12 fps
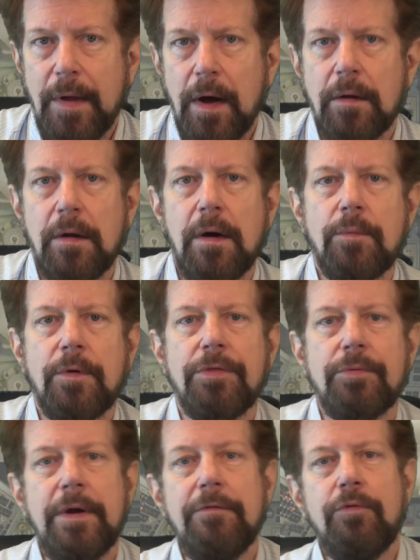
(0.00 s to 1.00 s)
along with
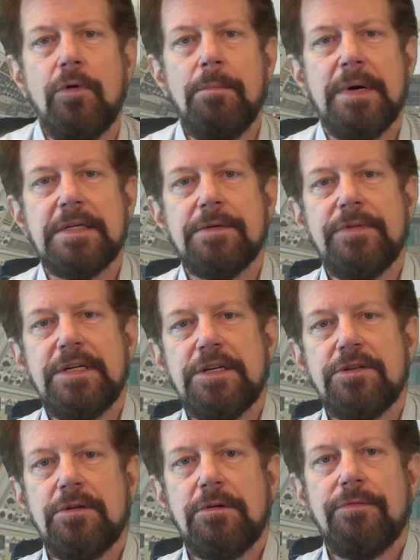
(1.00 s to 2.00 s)
3 to 4 months of
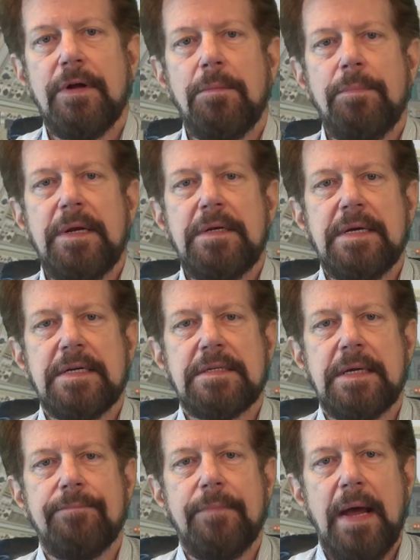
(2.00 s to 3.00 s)
additional development and
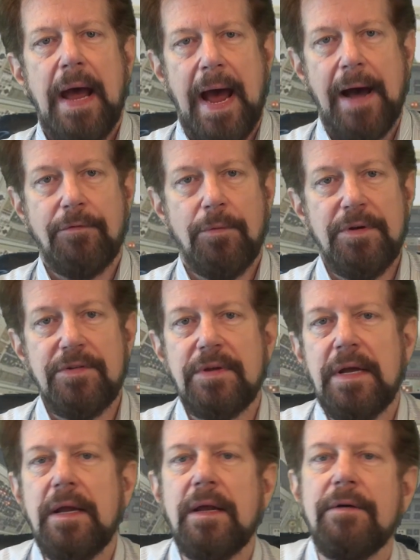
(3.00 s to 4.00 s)
testing after
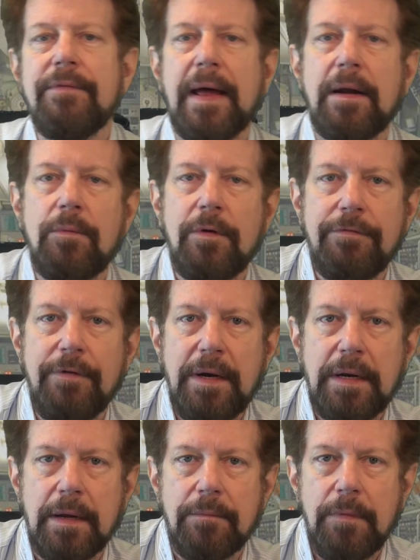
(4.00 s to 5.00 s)
receipt of adequate funding,